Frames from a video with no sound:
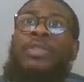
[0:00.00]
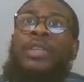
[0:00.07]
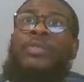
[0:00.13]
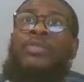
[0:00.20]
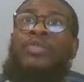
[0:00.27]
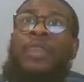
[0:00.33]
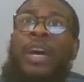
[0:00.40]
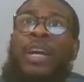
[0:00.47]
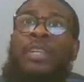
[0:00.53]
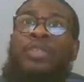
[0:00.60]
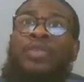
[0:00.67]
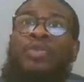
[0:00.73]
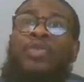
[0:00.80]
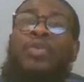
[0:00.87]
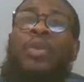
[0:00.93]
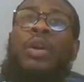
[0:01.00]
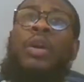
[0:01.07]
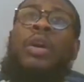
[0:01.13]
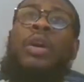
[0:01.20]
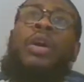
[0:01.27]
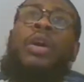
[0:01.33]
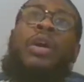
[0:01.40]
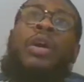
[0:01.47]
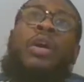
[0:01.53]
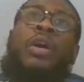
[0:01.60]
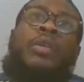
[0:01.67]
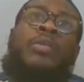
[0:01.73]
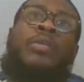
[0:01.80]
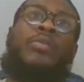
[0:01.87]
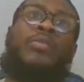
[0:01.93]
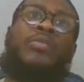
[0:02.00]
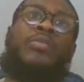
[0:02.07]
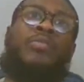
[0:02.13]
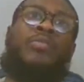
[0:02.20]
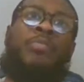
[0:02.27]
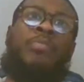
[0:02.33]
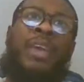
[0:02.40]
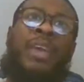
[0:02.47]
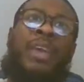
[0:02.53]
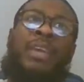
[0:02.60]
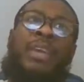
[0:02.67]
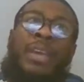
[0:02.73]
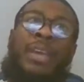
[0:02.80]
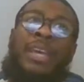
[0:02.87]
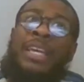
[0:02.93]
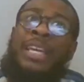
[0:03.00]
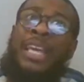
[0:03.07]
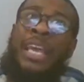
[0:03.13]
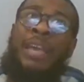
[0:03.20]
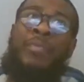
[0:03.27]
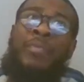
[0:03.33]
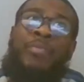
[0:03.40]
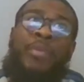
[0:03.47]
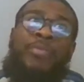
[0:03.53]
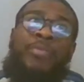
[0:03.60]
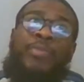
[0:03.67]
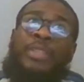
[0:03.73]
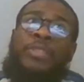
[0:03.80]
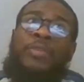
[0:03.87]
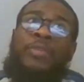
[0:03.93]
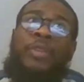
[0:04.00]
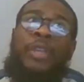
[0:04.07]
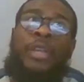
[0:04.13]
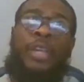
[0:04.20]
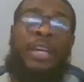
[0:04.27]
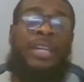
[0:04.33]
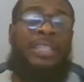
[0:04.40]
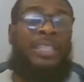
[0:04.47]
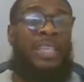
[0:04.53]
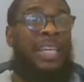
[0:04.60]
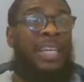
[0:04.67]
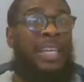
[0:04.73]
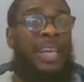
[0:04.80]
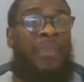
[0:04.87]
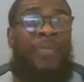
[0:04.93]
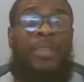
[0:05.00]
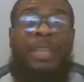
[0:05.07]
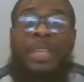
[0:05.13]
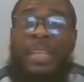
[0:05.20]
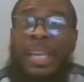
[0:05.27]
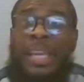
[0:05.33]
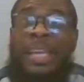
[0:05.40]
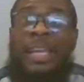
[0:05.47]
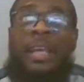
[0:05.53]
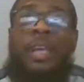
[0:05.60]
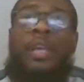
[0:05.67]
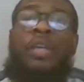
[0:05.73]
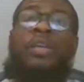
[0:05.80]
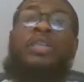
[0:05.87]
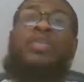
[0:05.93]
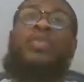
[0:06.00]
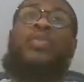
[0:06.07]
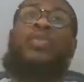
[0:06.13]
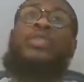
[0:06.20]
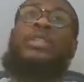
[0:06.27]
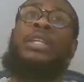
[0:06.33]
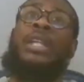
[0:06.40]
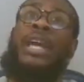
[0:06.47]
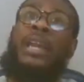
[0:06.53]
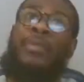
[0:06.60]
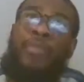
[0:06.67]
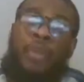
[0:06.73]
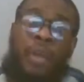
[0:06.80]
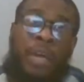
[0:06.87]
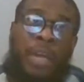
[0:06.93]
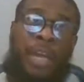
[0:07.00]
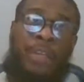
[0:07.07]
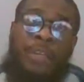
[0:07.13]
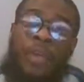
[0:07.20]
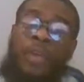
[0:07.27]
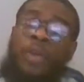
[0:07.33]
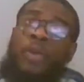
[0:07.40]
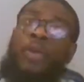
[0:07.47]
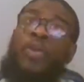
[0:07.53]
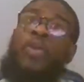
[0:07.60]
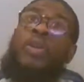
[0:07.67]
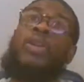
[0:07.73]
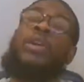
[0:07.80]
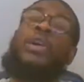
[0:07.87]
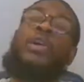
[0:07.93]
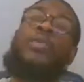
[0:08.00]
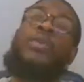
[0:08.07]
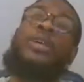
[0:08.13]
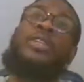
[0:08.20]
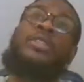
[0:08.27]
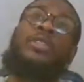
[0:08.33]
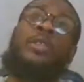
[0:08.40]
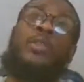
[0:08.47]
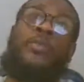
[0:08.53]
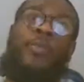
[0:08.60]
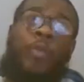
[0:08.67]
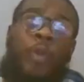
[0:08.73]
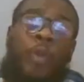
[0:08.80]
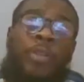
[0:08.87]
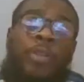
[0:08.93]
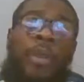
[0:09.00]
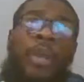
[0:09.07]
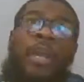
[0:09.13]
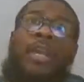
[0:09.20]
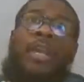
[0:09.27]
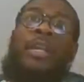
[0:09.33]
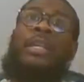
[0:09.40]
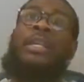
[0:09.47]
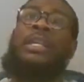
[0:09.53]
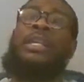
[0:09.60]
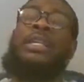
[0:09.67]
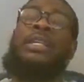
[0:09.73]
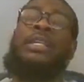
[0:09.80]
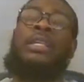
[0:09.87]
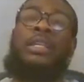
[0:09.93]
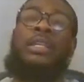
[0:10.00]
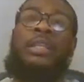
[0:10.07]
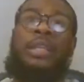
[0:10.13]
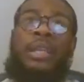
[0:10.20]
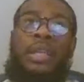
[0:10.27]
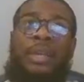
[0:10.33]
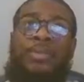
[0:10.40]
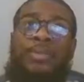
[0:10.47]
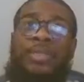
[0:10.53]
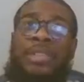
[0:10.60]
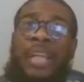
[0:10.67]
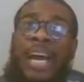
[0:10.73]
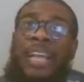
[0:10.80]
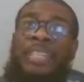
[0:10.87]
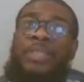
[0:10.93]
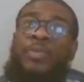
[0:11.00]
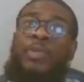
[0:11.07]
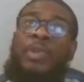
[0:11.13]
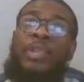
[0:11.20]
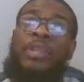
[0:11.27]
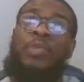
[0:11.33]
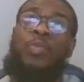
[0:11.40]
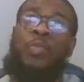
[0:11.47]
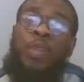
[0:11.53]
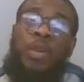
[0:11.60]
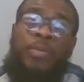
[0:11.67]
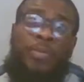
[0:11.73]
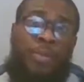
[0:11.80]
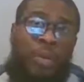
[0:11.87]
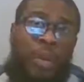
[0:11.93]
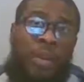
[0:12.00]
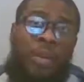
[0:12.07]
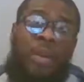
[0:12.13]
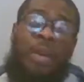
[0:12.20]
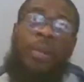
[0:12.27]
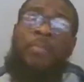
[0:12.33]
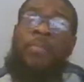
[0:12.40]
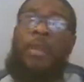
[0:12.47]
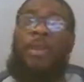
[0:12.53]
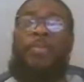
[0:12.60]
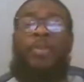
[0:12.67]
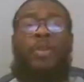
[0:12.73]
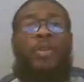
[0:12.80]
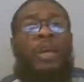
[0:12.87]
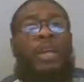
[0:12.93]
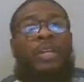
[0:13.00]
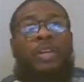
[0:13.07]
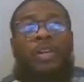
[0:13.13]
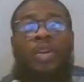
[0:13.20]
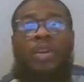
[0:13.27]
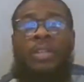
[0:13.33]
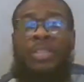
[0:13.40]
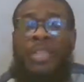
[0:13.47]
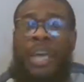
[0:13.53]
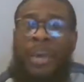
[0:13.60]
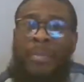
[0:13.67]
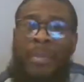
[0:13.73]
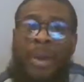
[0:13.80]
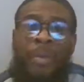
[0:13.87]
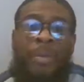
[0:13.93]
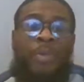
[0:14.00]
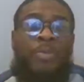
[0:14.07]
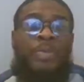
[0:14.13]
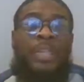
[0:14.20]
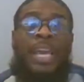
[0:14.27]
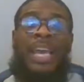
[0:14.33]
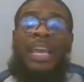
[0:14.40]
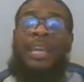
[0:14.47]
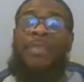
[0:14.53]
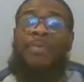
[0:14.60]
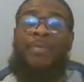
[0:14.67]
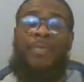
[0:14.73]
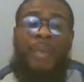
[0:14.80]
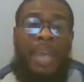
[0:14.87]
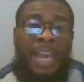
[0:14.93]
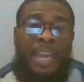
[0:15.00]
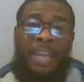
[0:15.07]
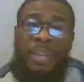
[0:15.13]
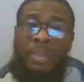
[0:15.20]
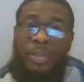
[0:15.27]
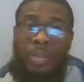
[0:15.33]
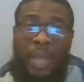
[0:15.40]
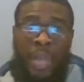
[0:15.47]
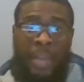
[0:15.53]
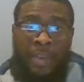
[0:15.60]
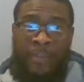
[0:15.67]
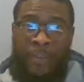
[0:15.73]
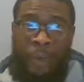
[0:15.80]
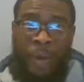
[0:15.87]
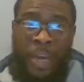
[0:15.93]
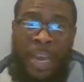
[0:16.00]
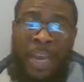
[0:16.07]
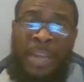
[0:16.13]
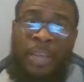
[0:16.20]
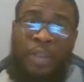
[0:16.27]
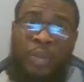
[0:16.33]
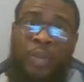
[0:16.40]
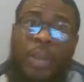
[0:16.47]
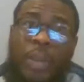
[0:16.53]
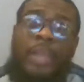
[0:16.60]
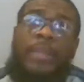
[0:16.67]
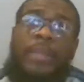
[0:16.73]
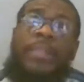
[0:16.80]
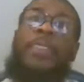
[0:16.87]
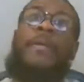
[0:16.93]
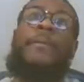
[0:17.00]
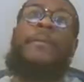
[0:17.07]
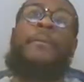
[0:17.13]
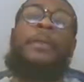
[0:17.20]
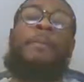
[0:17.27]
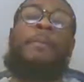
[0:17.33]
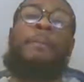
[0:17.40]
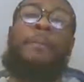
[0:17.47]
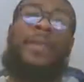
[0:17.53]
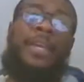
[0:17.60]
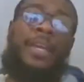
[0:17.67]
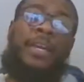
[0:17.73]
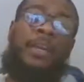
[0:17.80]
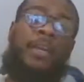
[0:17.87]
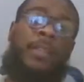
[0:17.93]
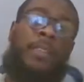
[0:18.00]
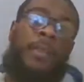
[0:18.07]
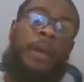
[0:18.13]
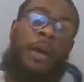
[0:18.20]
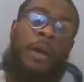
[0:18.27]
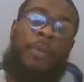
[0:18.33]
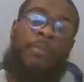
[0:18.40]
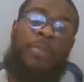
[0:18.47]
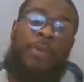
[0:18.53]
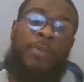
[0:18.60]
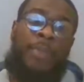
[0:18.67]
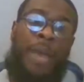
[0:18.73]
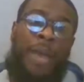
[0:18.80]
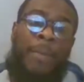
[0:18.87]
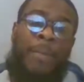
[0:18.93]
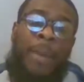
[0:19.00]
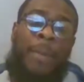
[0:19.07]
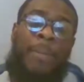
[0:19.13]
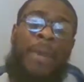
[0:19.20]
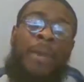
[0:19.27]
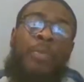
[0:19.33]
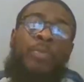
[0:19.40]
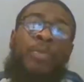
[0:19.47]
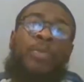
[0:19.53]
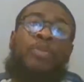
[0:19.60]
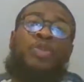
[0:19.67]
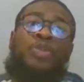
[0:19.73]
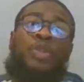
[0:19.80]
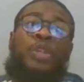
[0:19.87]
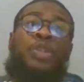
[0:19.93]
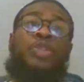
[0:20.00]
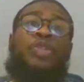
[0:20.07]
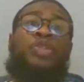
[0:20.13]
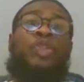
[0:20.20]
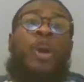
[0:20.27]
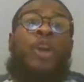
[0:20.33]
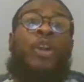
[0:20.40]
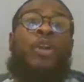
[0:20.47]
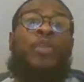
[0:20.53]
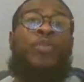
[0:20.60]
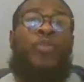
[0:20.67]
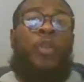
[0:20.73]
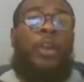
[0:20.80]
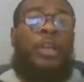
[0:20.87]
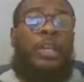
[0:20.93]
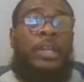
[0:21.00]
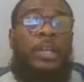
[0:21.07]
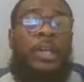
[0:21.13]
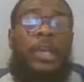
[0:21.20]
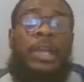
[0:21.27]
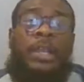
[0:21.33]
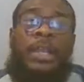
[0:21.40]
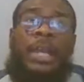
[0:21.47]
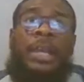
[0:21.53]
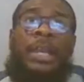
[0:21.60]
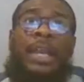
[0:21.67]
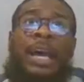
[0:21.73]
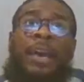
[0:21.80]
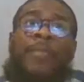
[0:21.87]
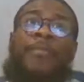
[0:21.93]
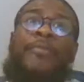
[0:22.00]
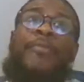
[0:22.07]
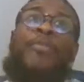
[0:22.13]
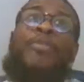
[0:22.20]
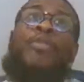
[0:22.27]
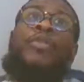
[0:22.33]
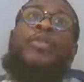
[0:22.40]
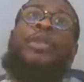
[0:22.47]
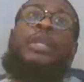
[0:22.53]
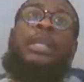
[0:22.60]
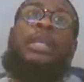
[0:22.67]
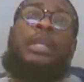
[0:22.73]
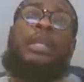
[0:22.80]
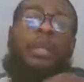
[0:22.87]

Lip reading: have tried to uh, make it a game, put pressure on the Nuggets, and they definitely did towards the latter part of that third quarter, going into the fourth. The Clippers got it to within 1 point. Mike Malone had to call a timeout. It was 84 to 83, but a big putback by Michael Porter Jr. started a run that allowed for the